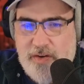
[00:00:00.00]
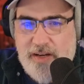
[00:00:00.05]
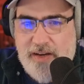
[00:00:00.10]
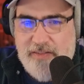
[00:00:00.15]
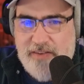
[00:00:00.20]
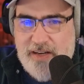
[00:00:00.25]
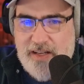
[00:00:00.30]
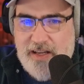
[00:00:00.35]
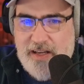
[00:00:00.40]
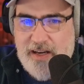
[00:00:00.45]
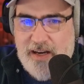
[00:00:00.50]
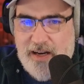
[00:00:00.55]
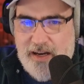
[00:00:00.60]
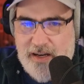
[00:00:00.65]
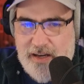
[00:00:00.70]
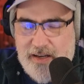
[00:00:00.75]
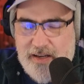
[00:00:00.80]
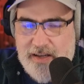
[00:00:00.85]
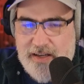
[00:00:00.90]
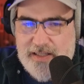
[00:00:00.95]
have any
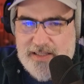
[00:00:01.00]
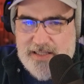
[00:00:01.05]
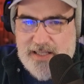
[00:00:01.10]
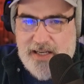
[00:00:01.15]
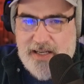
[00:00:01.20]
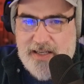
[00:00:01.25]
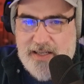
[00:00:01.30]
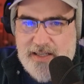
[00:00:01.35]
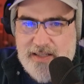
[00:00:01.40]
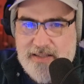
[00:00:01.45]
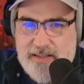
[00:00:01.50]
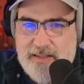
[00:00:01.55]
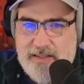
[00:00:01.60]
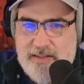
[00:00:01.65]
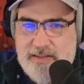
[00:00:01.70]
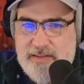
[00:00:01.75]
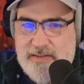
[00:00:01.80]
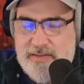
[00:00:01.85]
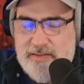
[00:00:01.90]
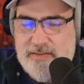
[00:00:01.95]
eye anxieties,
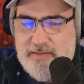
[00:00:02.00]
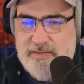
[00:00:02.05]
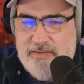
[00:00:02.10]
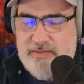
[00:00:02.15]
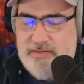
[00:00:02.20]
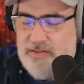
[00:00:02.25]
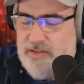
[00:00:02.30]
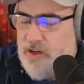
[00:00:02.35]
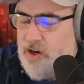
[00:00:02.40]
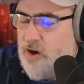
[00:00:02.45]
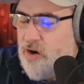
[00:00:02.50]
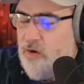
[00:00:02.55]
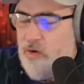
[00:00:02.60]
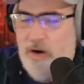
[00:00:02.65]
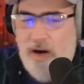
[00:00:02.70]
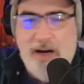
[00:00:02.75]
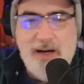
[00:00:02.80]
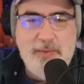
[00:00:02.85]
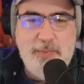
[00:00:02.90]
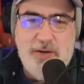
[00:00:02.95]
no
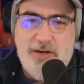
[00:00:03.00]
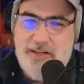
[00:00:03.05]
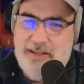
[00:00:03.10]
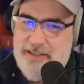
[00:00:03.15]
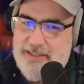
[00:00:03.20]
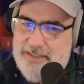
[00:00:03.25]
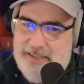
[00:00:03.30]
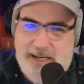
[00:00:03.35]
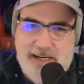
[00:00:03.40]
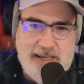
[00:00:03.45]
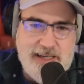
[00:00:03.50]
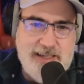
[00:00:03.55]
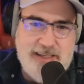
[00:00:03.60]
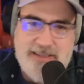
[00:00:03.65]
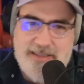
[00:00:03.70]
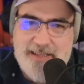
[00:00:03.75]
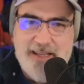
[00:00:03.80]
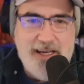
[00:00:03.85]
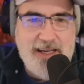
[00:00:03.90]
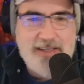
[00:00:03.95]
eyeball
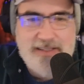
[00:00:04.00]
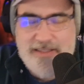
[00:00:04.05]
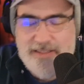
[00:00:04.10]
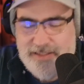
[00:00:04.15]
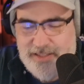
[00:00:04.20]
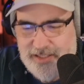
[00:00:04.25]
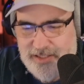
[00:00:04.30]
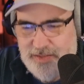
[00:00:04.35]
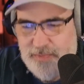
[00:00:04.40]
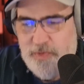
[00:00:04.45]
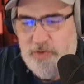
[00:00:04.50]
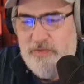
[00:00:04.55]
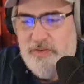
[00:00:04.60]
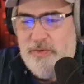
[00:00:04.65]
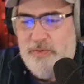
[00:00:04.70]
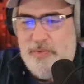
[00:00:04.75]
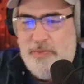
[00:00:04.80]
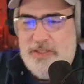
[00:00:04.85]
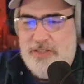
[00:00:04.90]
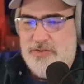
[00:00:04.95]
anxieties, this movie
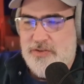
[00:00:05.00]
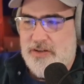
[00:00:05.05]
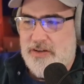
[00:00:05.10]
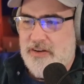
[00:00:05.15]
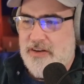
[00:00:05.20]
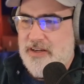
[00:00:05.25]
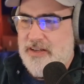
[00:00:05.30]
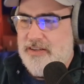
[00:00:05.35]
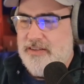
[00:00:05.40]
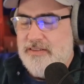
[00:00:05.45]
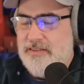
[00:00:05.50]
will be triggering.